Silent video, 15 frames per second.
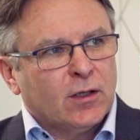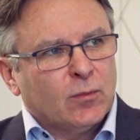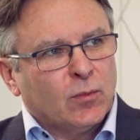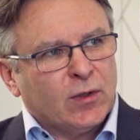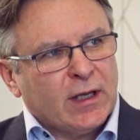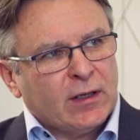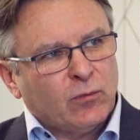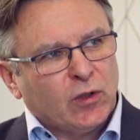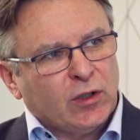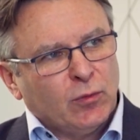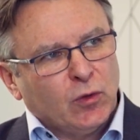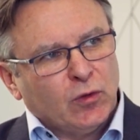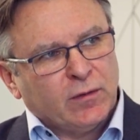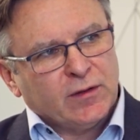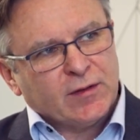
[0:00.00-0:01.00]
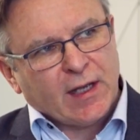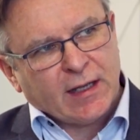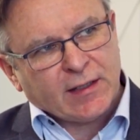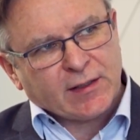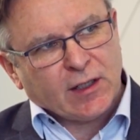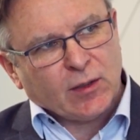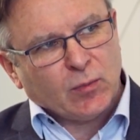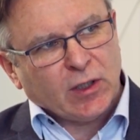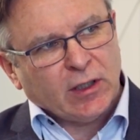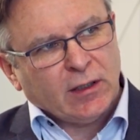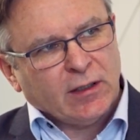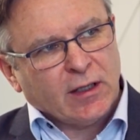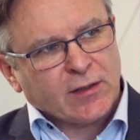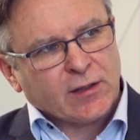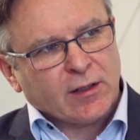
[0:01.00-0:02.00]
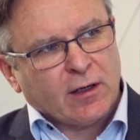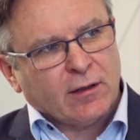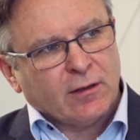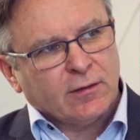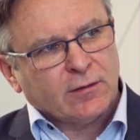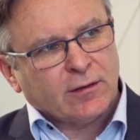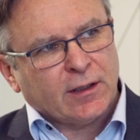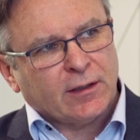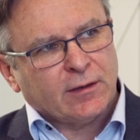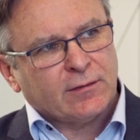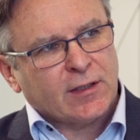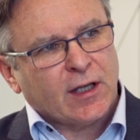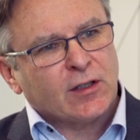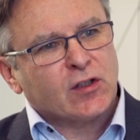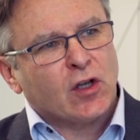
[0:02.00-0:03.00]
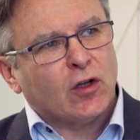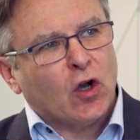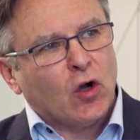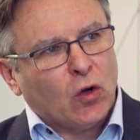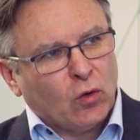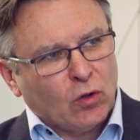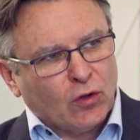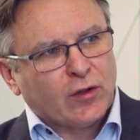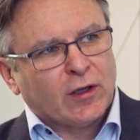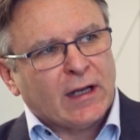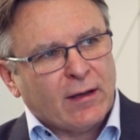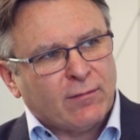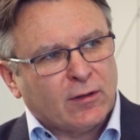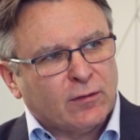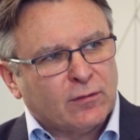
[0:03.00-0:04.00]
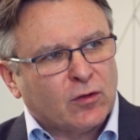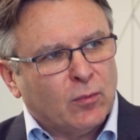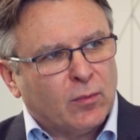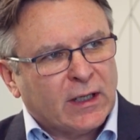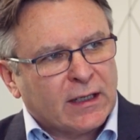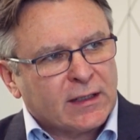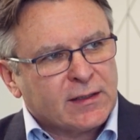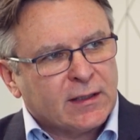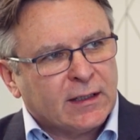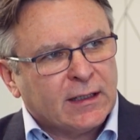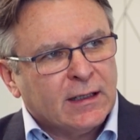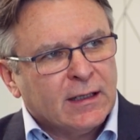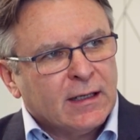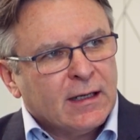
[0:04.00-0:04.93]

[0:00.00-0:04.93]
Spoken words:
But then when you move into SAP, Nazar, then it takes on a whole other level of complexity,